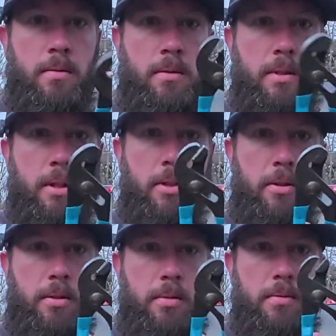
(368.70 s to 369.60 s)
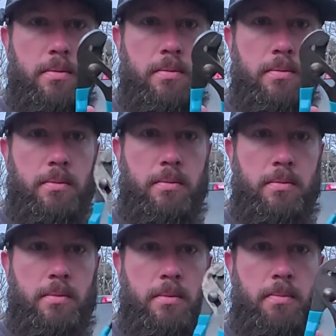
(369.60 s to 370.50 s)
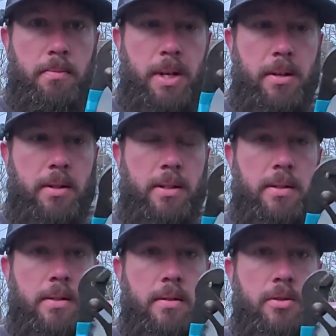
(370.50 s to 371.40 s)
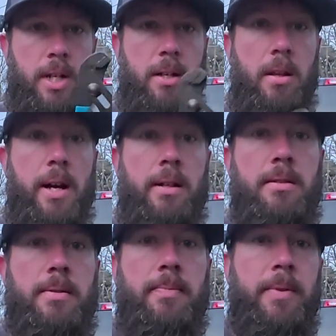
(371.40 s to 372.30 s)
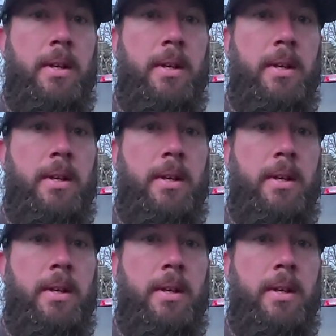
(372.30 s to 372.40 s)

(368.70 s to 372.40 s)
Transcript: just a little pair of these channel locks.